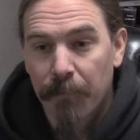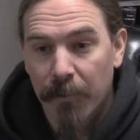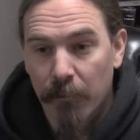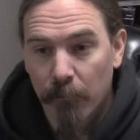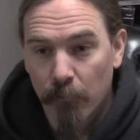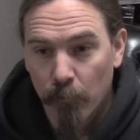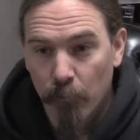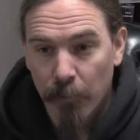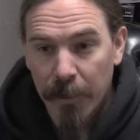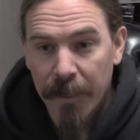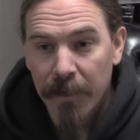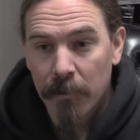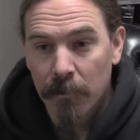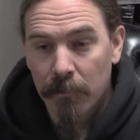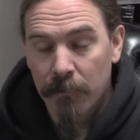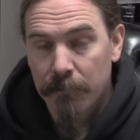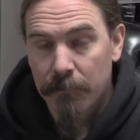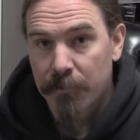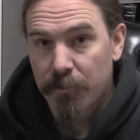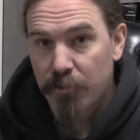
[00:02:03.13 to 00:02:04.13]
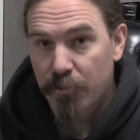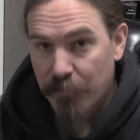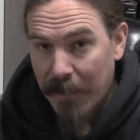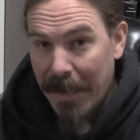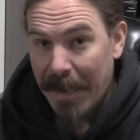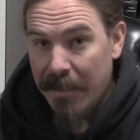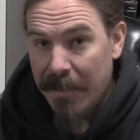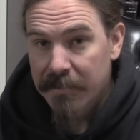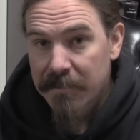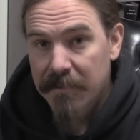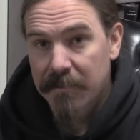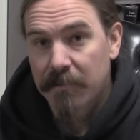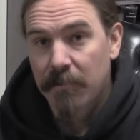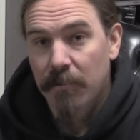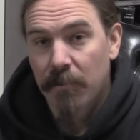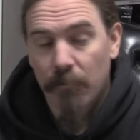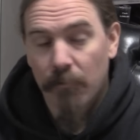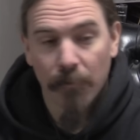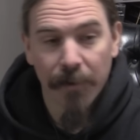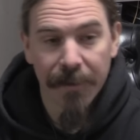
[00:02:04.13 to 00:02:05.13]
real stress,
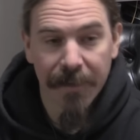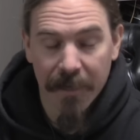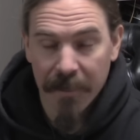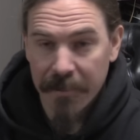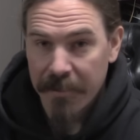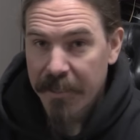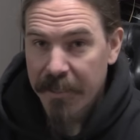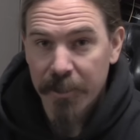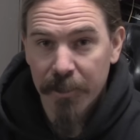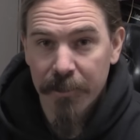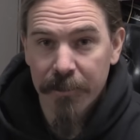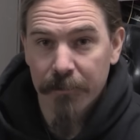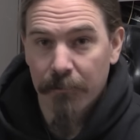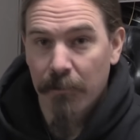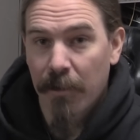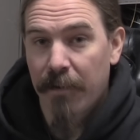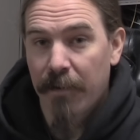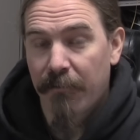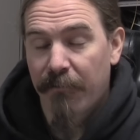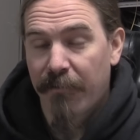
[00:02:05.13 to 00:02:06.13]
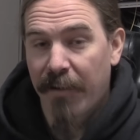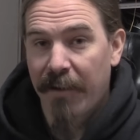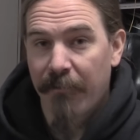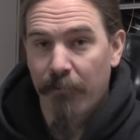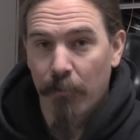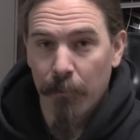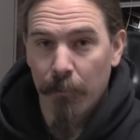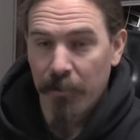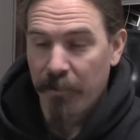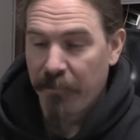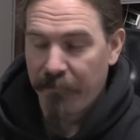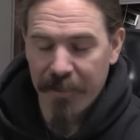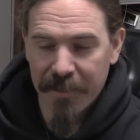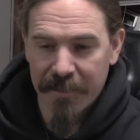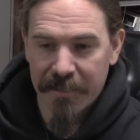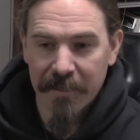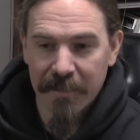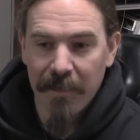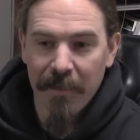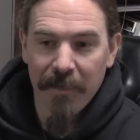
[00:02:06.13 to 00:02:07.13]
when the conditions are unfavorable, if
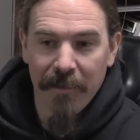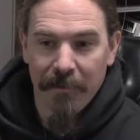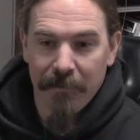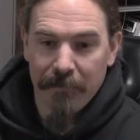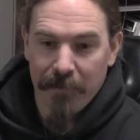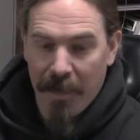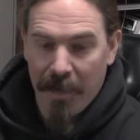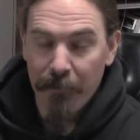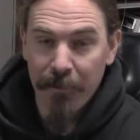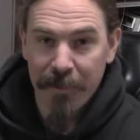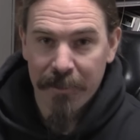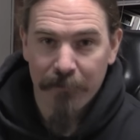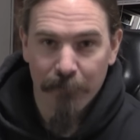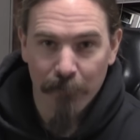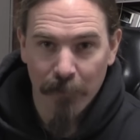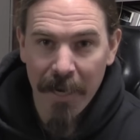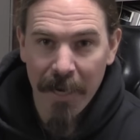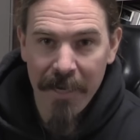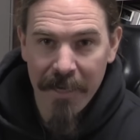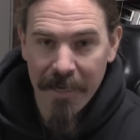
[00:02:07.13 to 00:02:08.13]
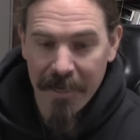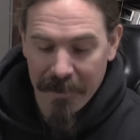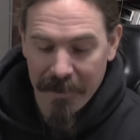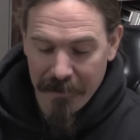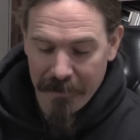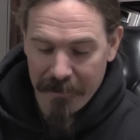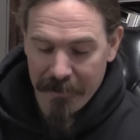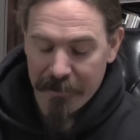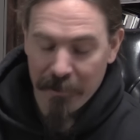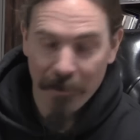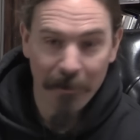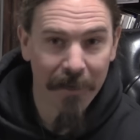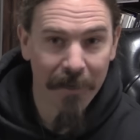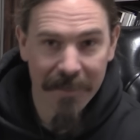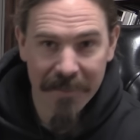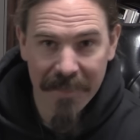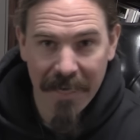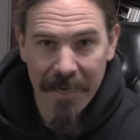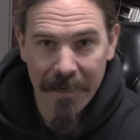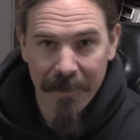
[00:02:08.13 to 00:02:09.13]
it's raining, the
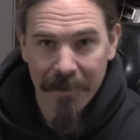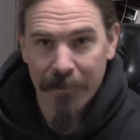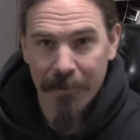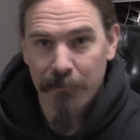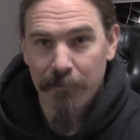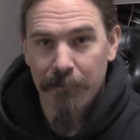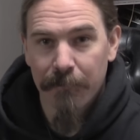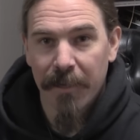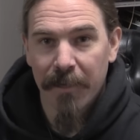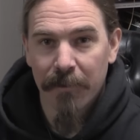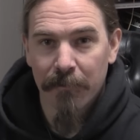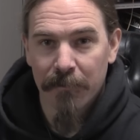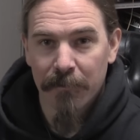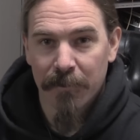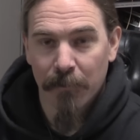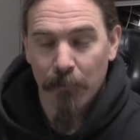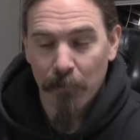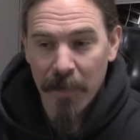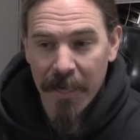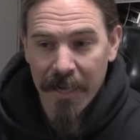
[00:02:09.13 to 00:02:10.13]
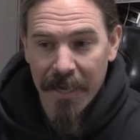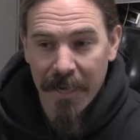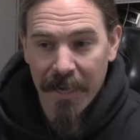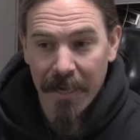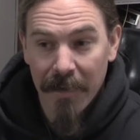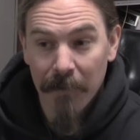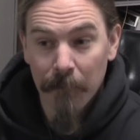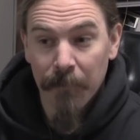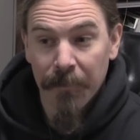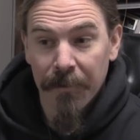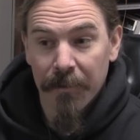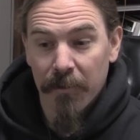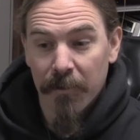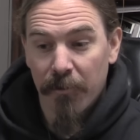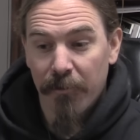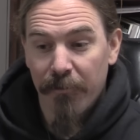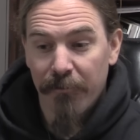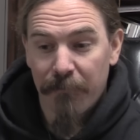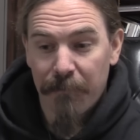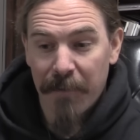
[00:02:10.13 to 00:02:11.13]
target's 800 meters away,
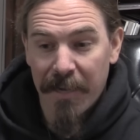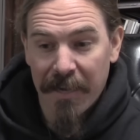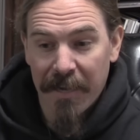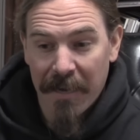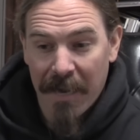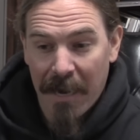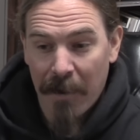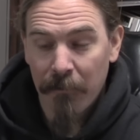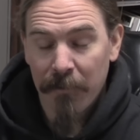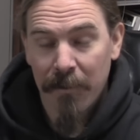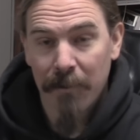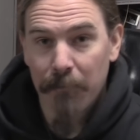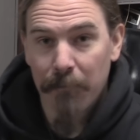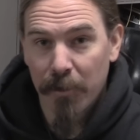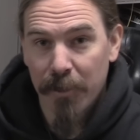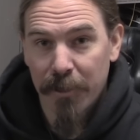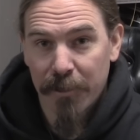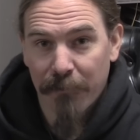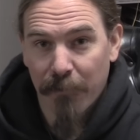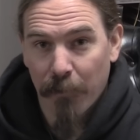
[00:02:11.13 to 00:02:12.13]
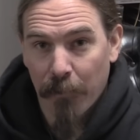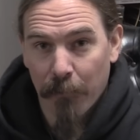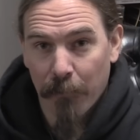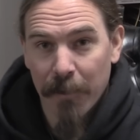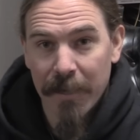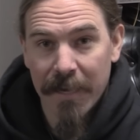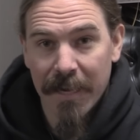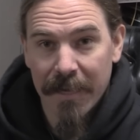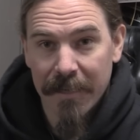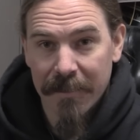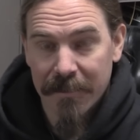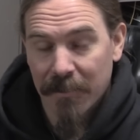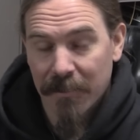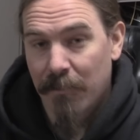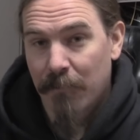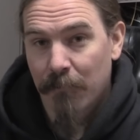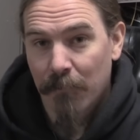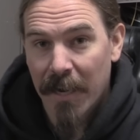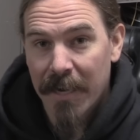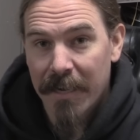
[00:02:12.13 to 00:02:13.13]
you've been out in the bush for 3 days
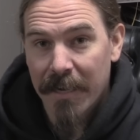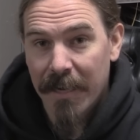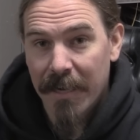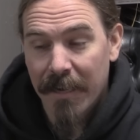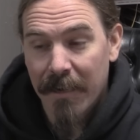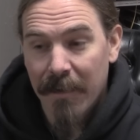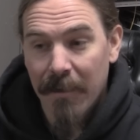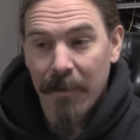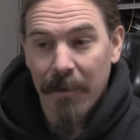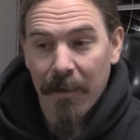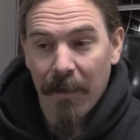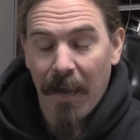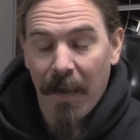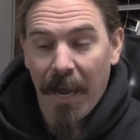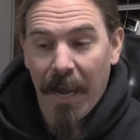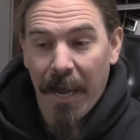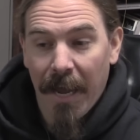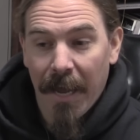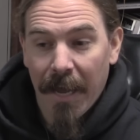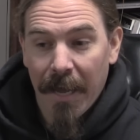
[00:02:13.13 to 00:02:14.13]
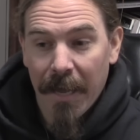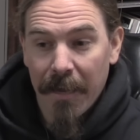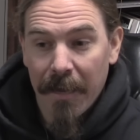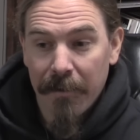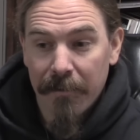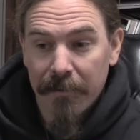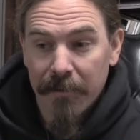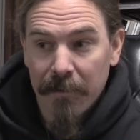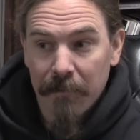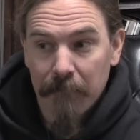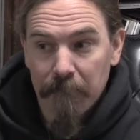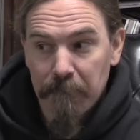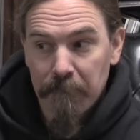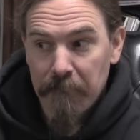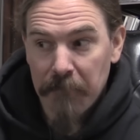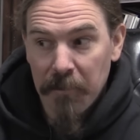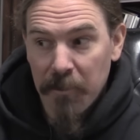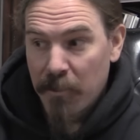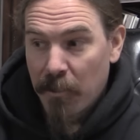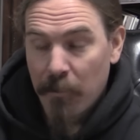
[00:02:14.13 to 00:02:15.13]
already, and,
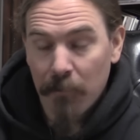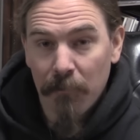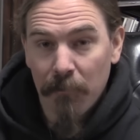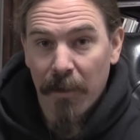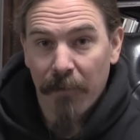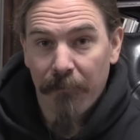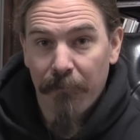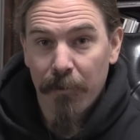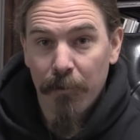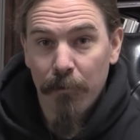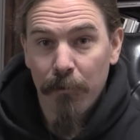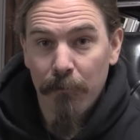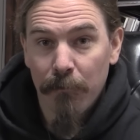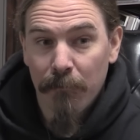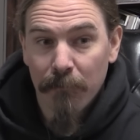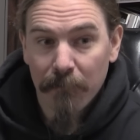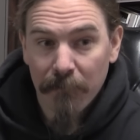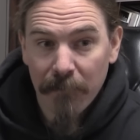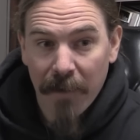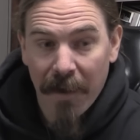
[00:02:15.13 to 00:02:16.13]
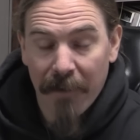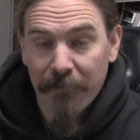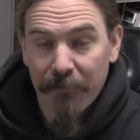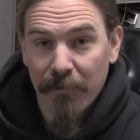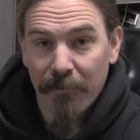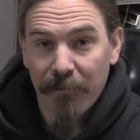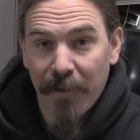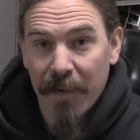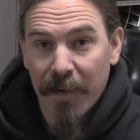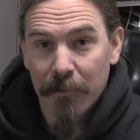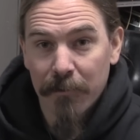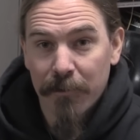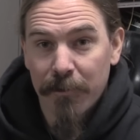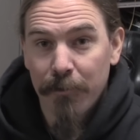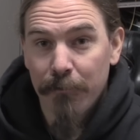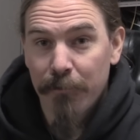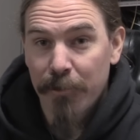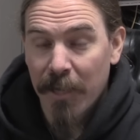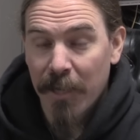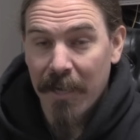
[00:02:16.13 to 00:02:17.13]
you know, if you have to fire
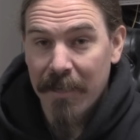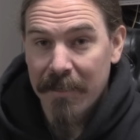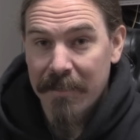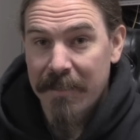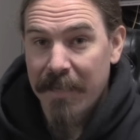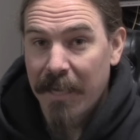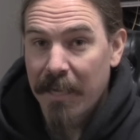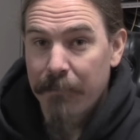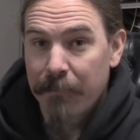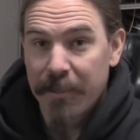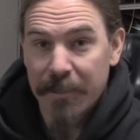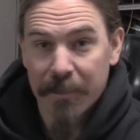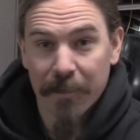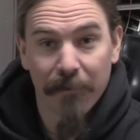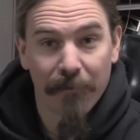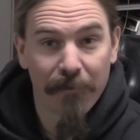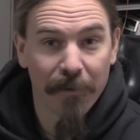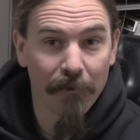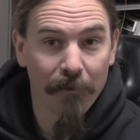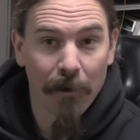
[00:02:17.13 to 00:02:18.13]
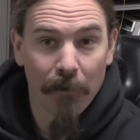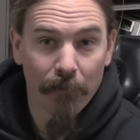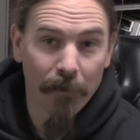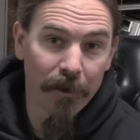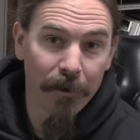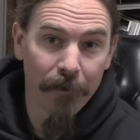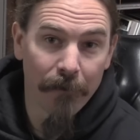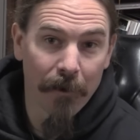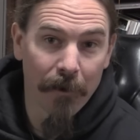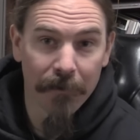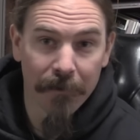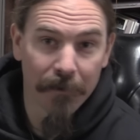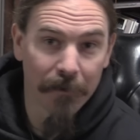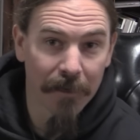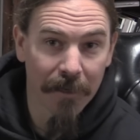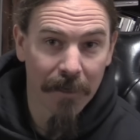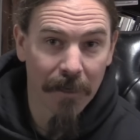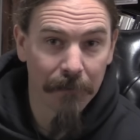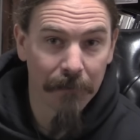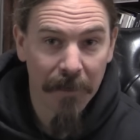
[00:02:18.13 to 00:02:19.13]
2 shots, the enemy's going to figure out where you are and they're
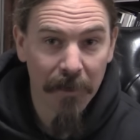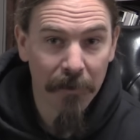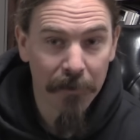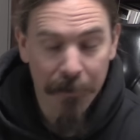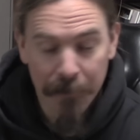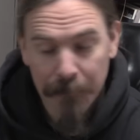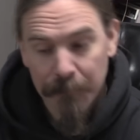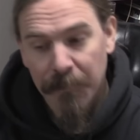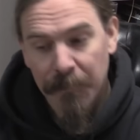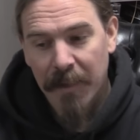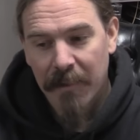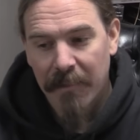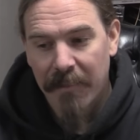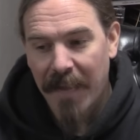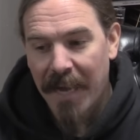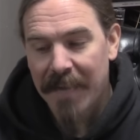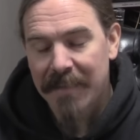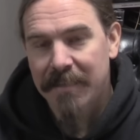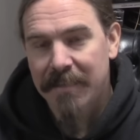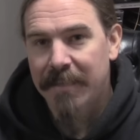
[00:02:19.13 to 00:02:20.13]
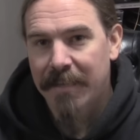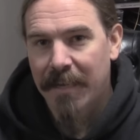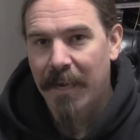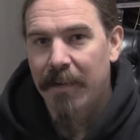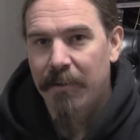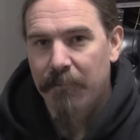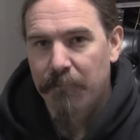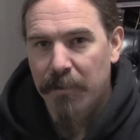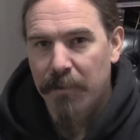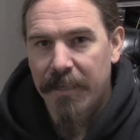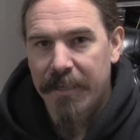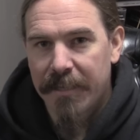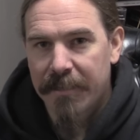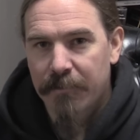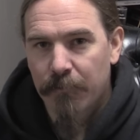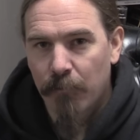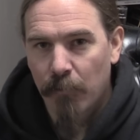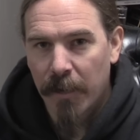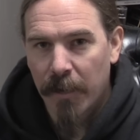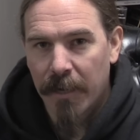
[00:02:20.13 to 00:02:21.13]
going to come kill you. That's the kind of
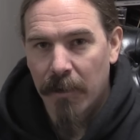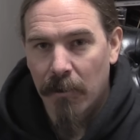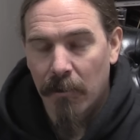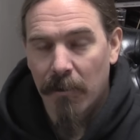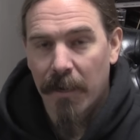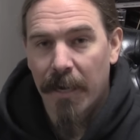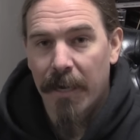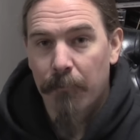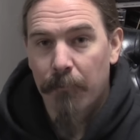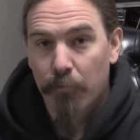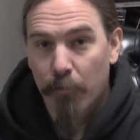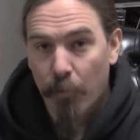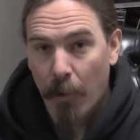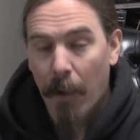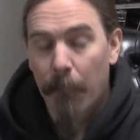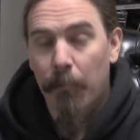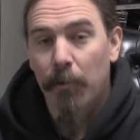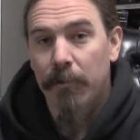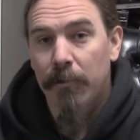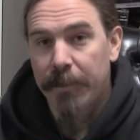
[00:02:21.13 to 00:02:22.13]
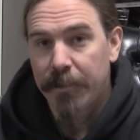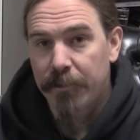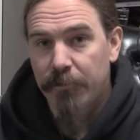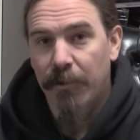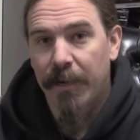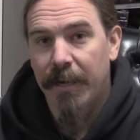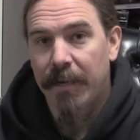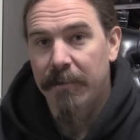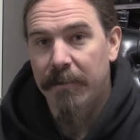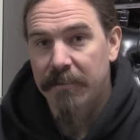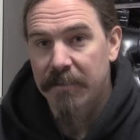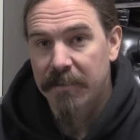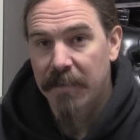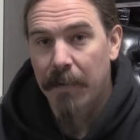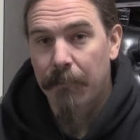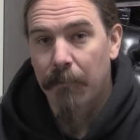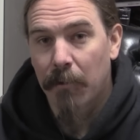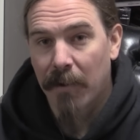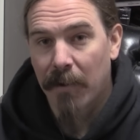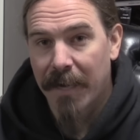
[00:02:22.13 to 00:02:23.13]
place where a properly trained
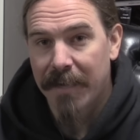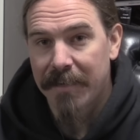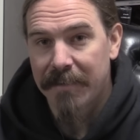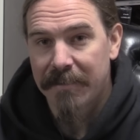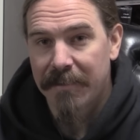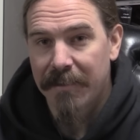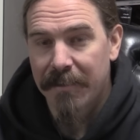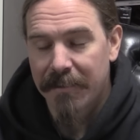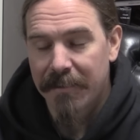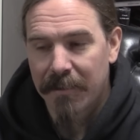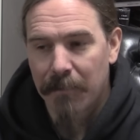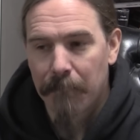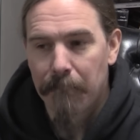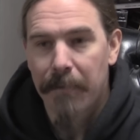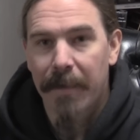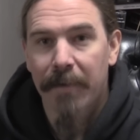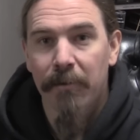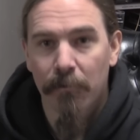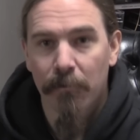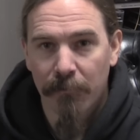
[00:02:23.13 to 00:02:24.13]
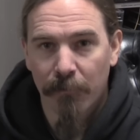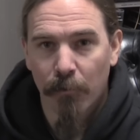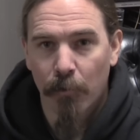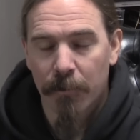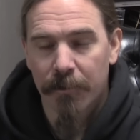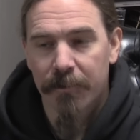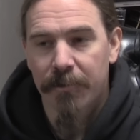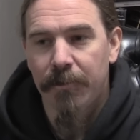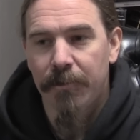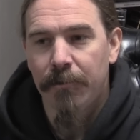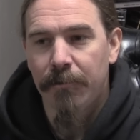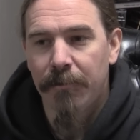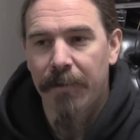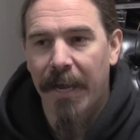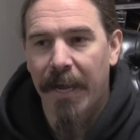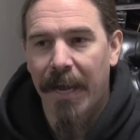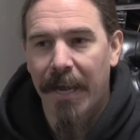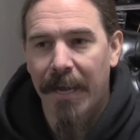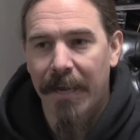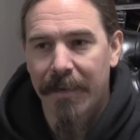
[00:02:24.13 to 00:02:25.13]
sniper has the mental fortitude
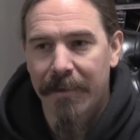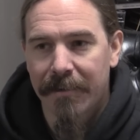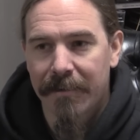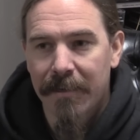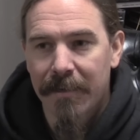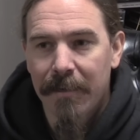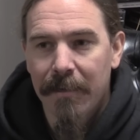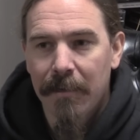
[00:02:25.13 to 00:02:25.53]
and